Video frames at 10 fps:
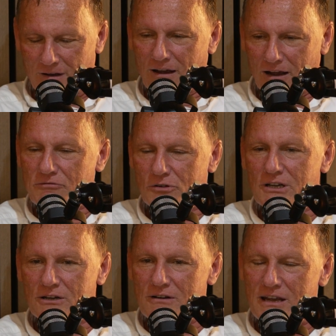I
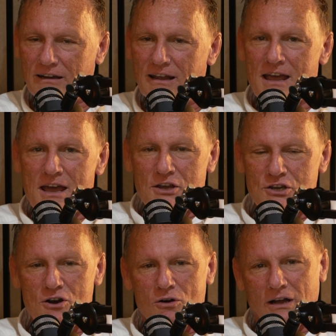fully agree. And,
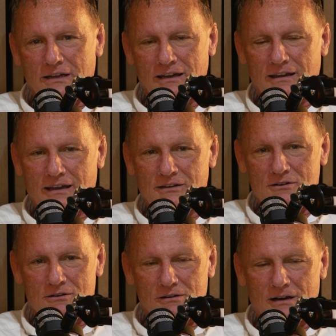I think,
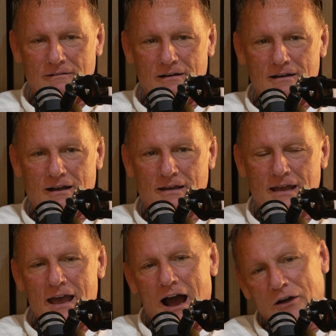
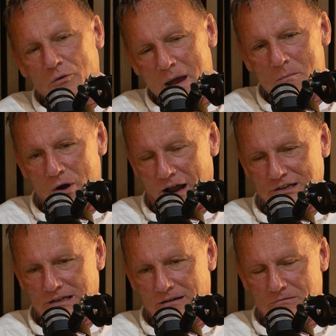I remember
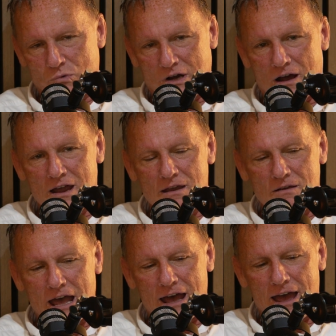actually when
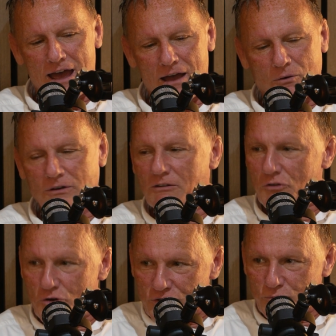one of
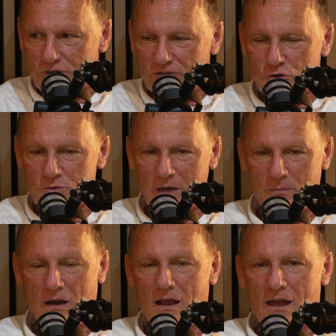the first
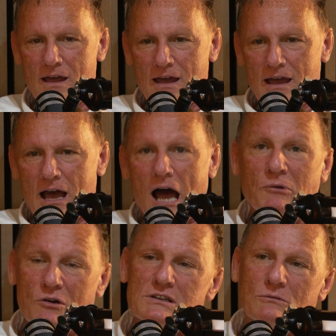people,
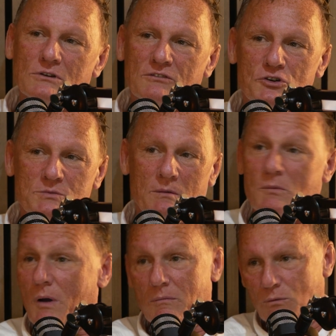and I'm going to say one of the first people,
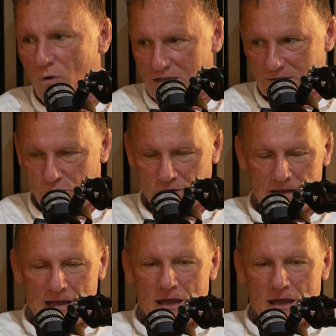it probably wasn't, but